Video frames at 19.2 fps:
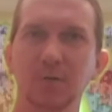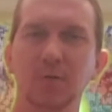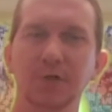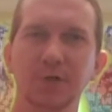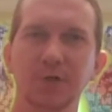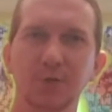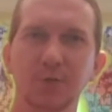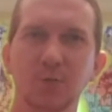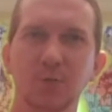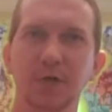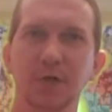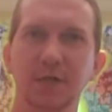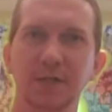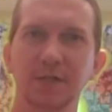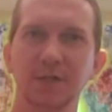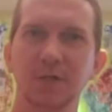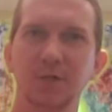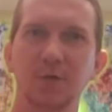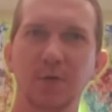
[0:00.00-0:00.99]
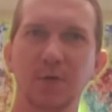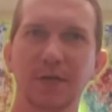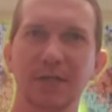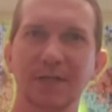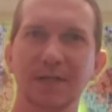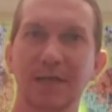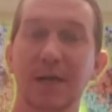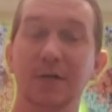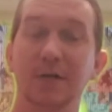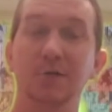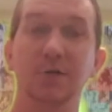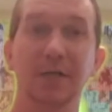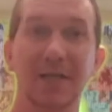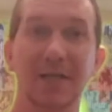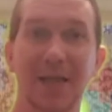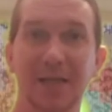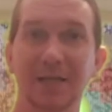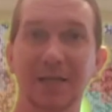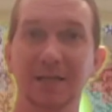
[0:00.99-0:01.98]
What you want to do is actually
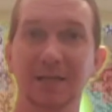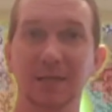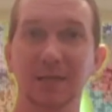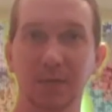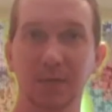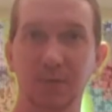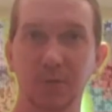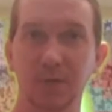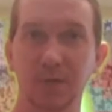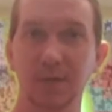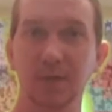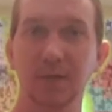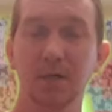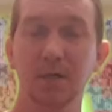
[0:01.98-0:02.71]
hand deliver it